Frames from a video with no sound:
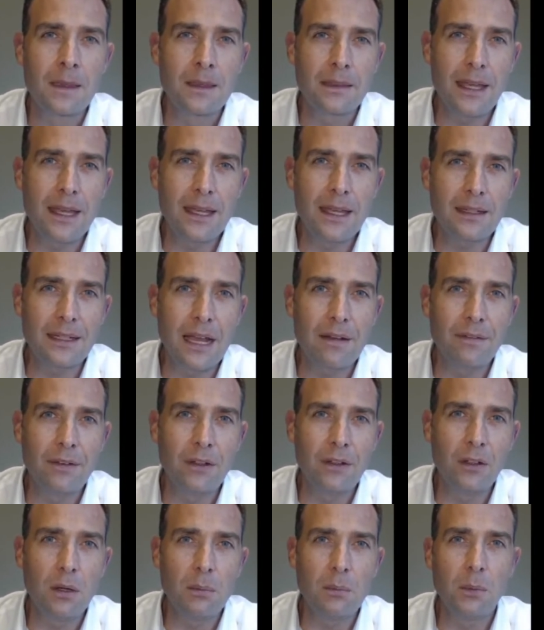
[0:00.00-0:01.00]
they're going to have a
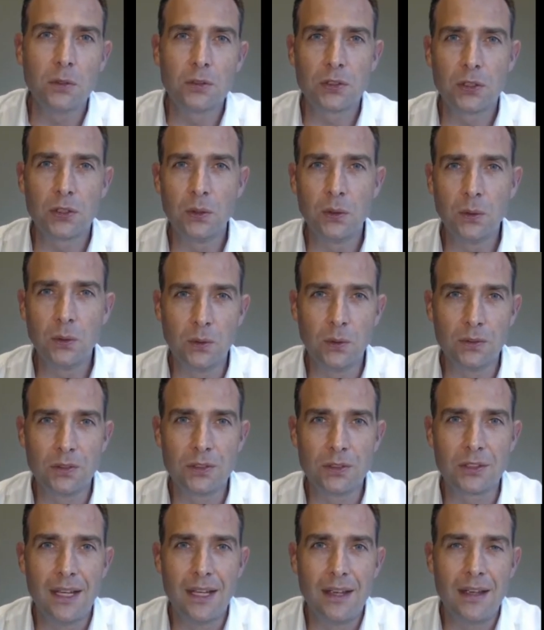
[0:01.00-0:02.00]
lot more
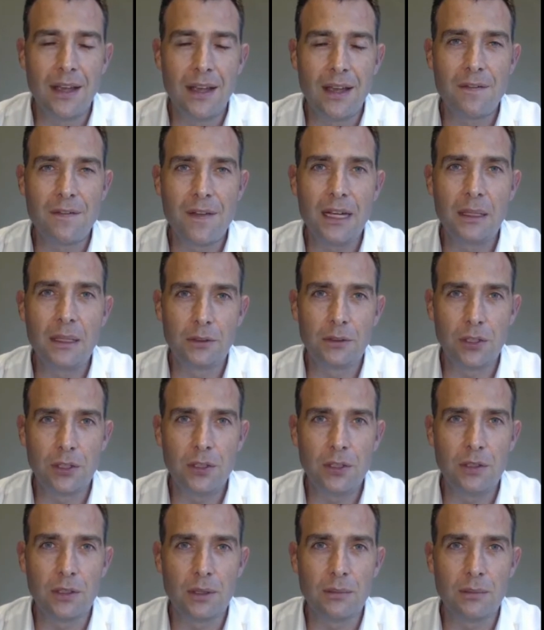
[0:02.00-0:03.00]
tools available
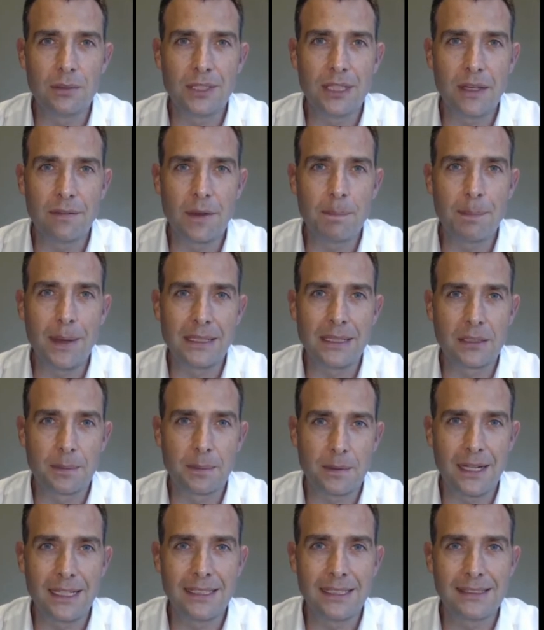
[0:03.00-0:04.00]
to them to give a better
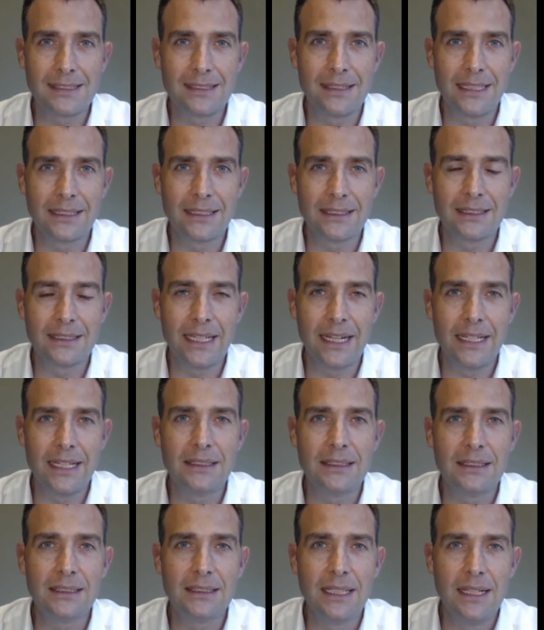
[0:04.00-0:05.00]
price than the
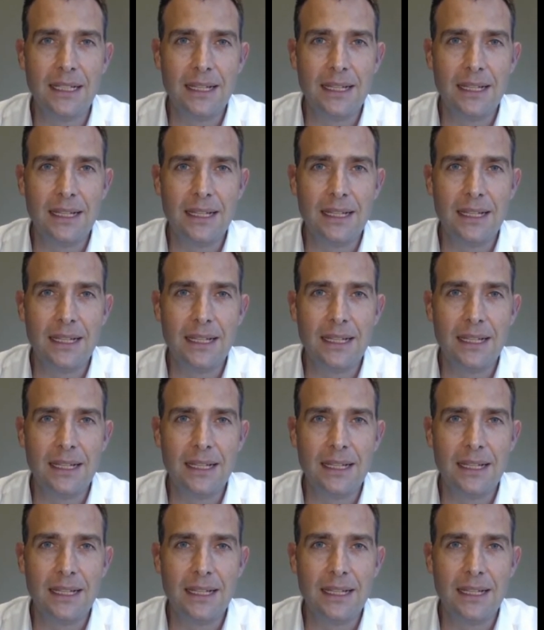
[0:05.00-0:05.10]
exchange.